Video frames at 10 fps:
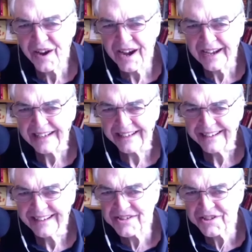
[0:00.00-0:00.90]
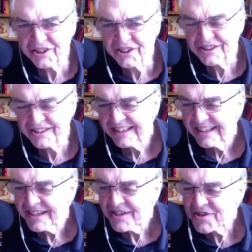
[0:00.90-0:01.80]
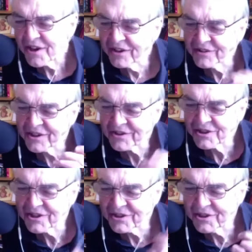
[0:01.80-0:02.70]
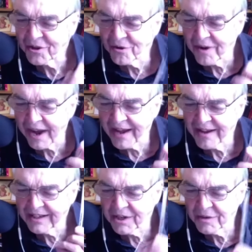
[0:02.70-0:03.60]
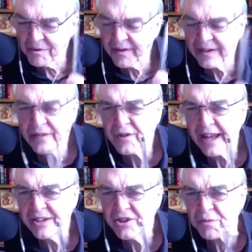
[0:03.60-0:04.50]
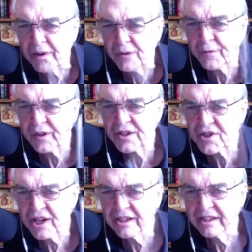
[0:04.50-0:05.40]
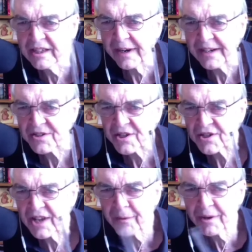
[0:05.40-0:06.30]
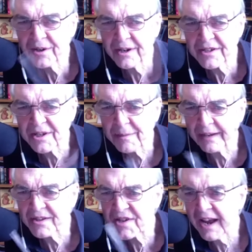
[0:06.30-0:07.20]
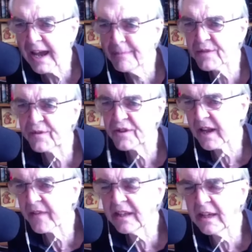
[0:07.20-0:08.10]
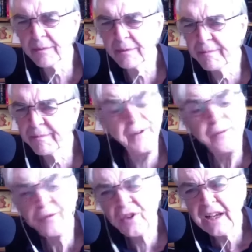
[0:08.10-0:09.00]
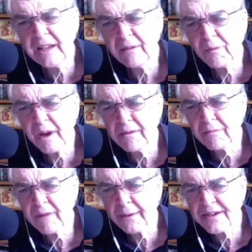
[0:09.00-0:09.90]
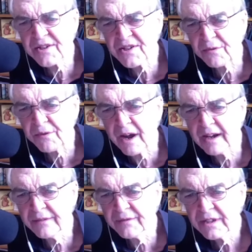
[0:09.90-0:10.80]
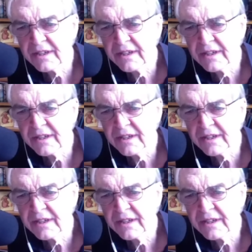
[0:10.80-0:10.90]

Fine, that's good. So look, you were very different ages when you first heard Oasis, and I wanted to ask you about this. Hamish first, I think you were 15 when Oasis arrived.